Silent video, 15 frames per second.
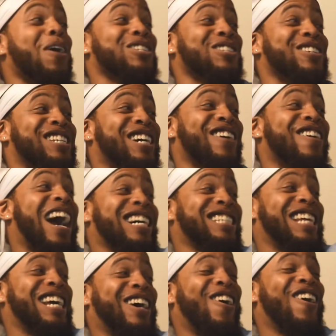was looking around because they
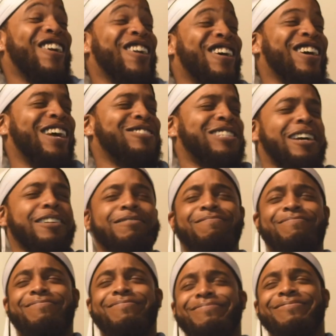called on. They was like,
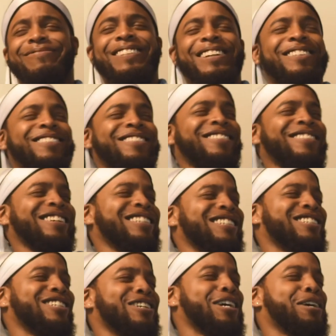isn't your
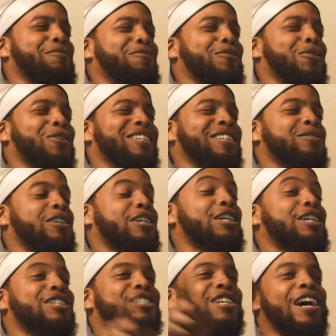name Ford? He was like, get this
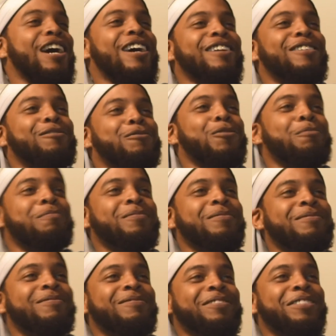guy out of
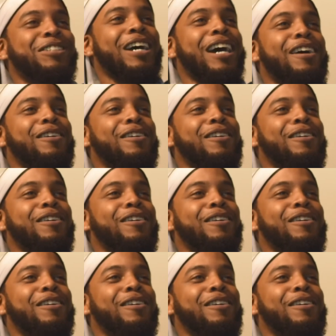here.